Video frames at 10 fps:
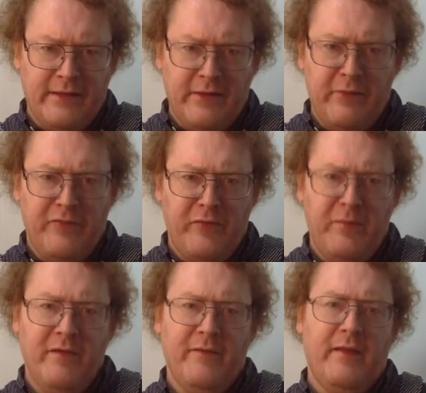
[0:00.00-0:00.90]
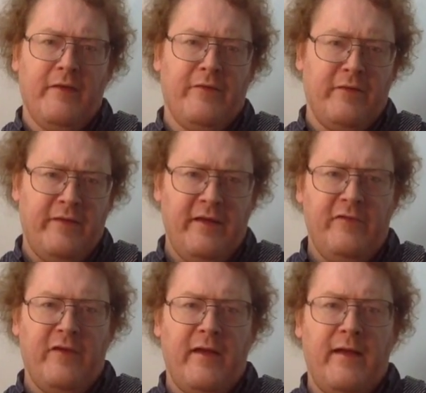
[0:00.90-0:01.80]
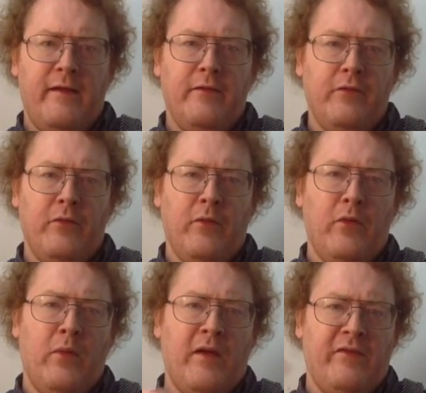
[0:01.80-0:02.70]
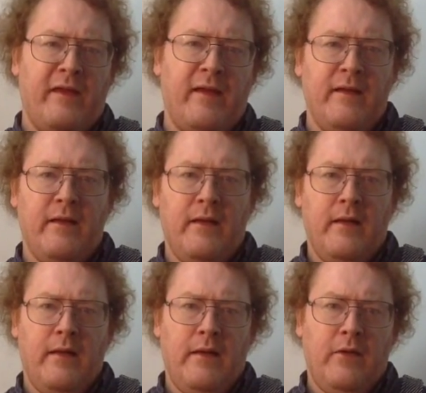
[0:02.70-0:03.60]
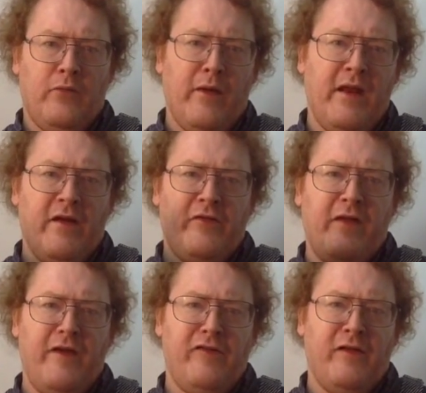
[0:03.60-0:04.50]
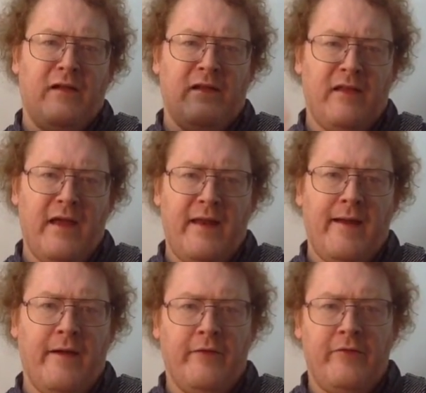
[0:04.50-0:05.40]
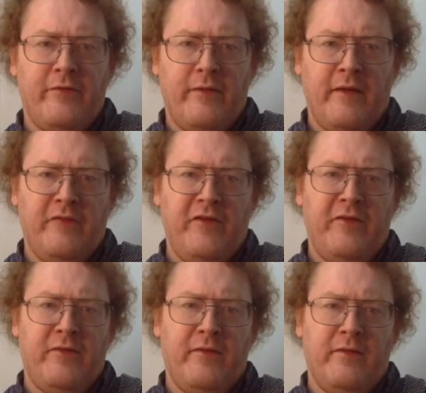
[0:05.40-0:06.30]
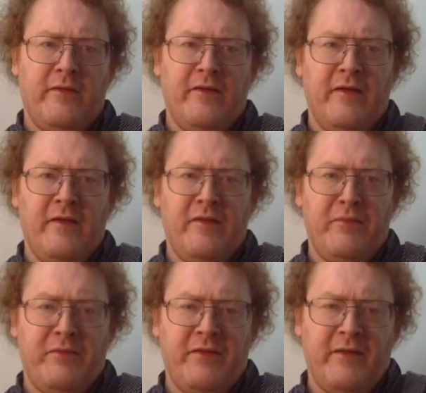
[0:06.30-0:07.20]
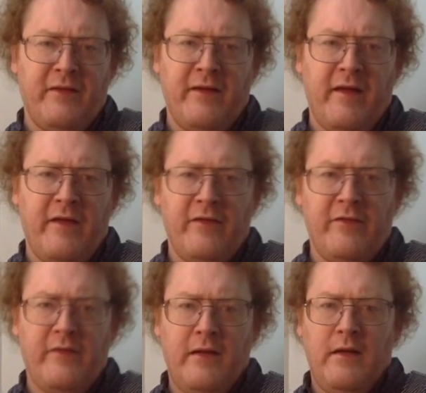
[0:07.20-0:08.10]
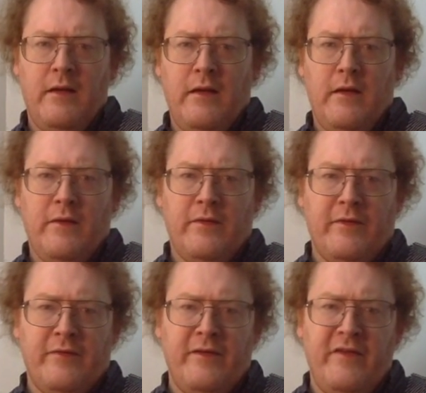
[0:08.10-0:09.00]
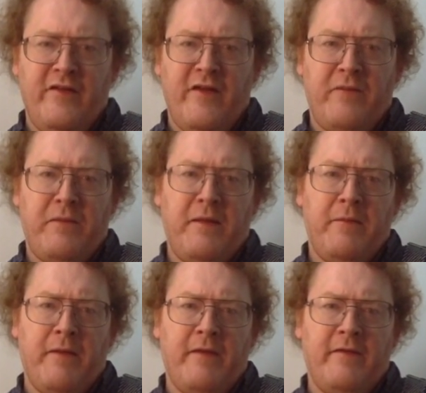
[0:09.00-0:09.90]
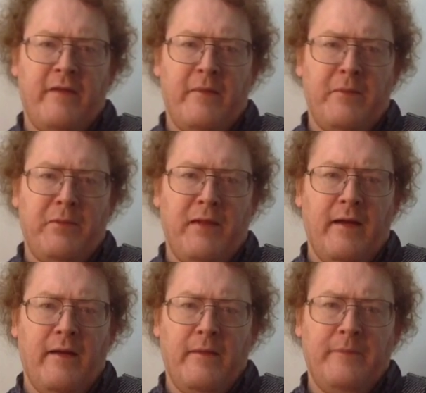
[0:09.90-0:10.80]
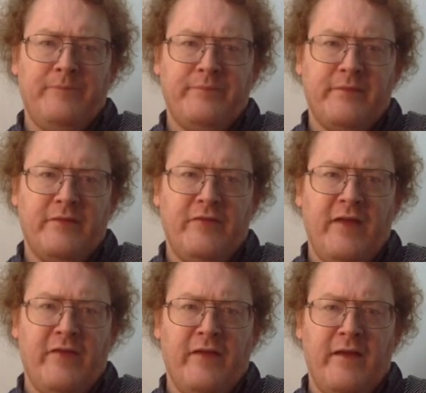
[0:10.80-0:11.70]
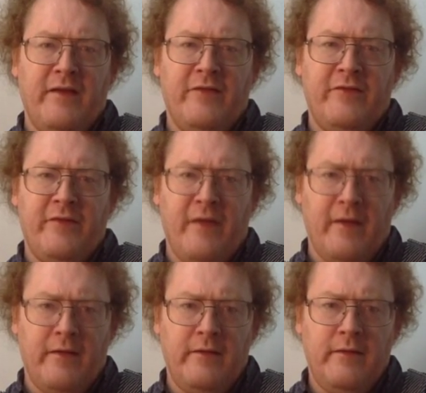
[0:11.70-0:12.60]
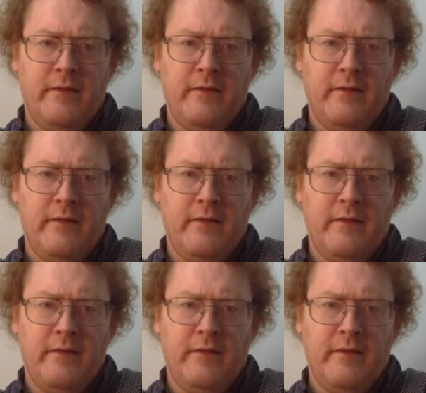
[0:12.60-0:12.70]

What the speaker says: original movie, there's a DJ who has a radio station and a lighthouse, and in this particular case, the DJ is played by Selma Blair. She has a son,